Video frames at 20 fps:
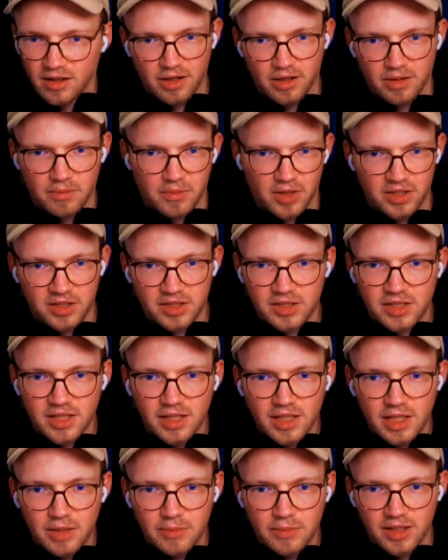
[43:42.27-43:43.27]
marketing
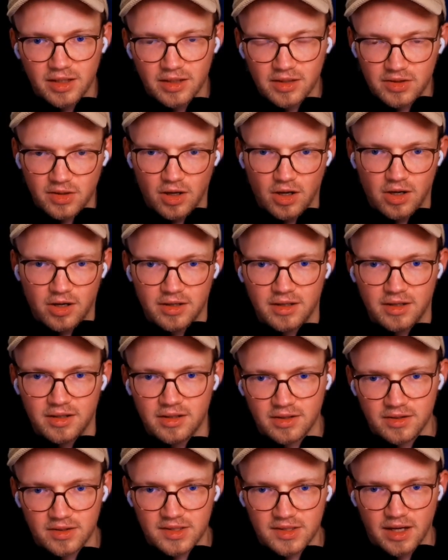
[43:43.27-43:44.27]
emails on
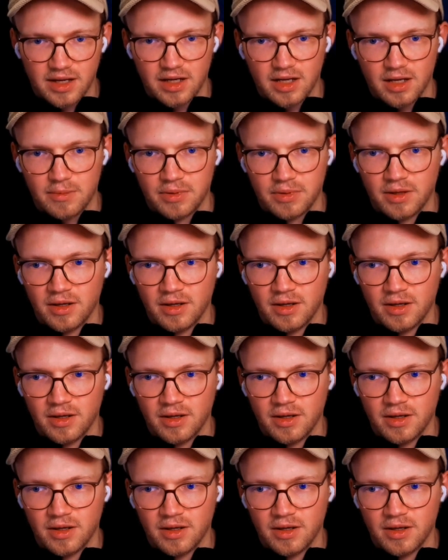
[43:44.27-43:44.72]
sign up.